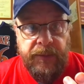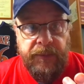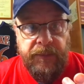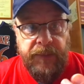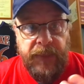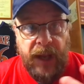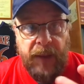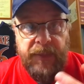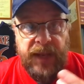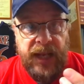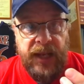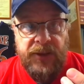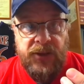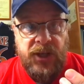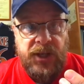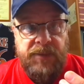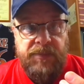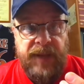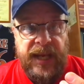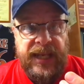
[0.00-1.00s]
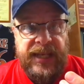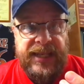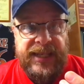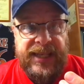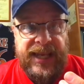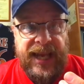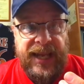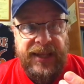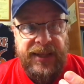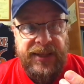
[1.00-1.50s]
I mean, it just makes
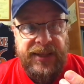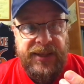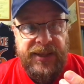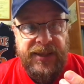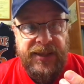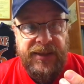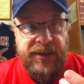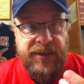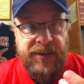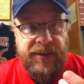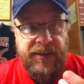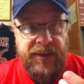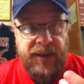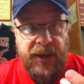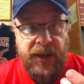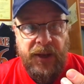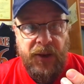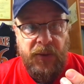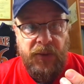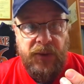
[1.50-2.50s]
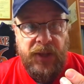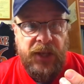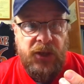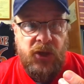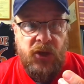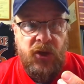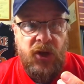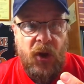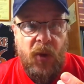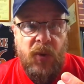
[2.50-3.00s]
sense. You know, that
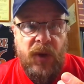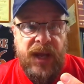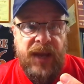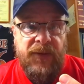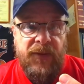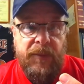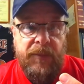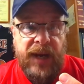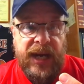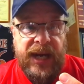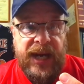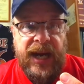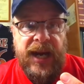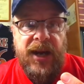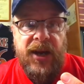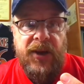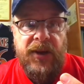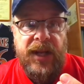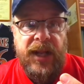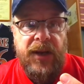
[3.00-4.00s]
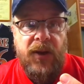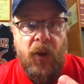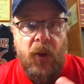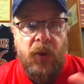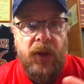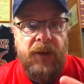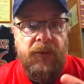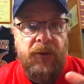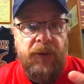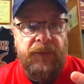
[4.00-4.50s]
you don't give him a card that
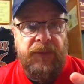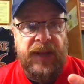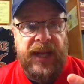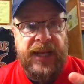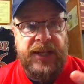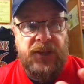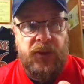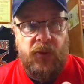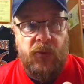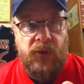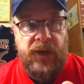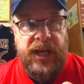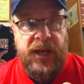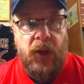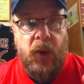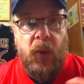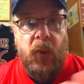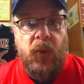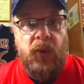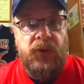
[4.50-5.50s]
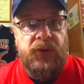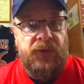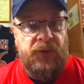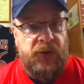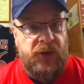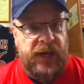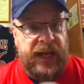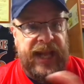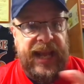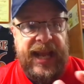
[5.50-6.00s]
only reflects 3 goals
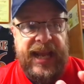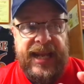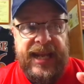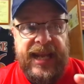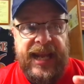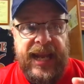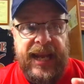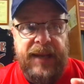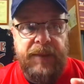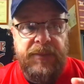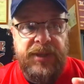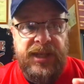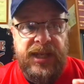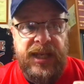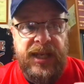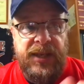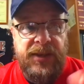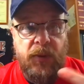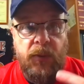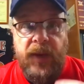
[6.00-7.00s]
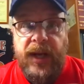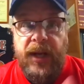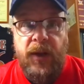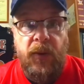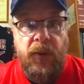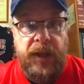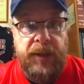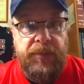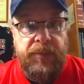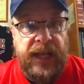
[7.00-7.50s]
for an 80-game season when he
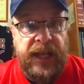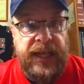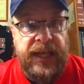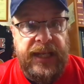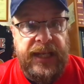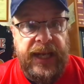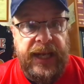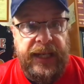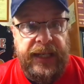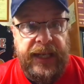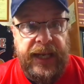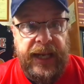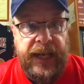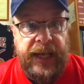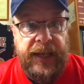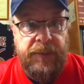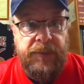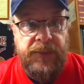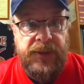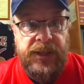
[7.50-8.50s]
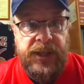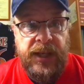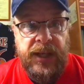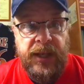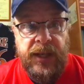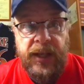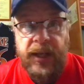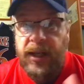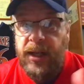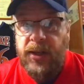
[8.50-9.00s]
only played 10 games.
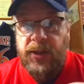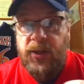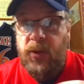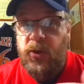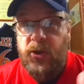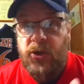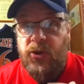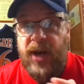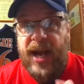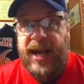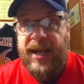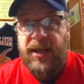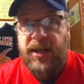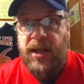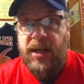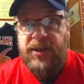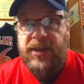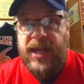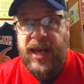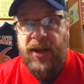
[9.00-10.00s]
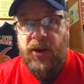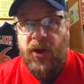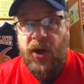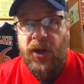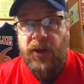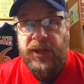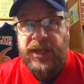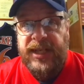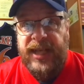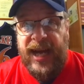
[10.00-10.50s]
So Strat does that
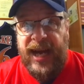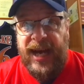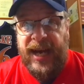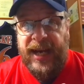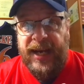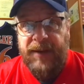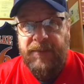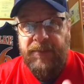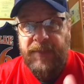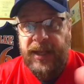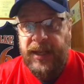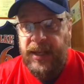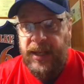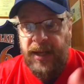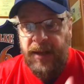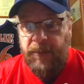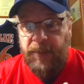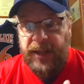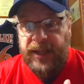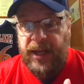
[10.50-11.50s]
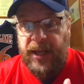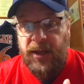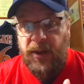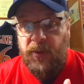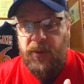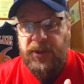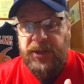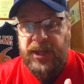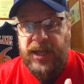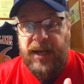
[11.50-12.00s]
all the time, but they
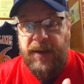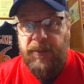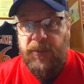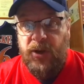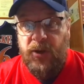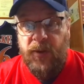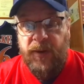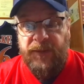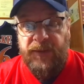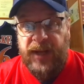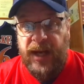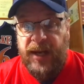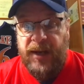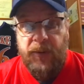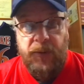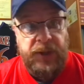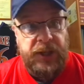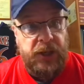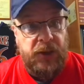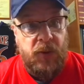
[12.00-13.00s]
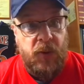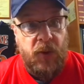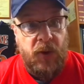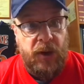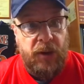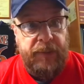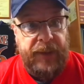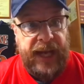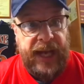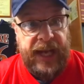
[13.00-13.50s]
don't seem to have done it with their
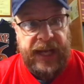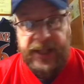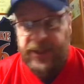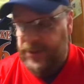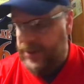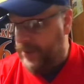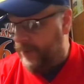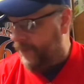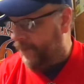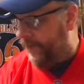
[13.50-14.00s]
quarterbacks.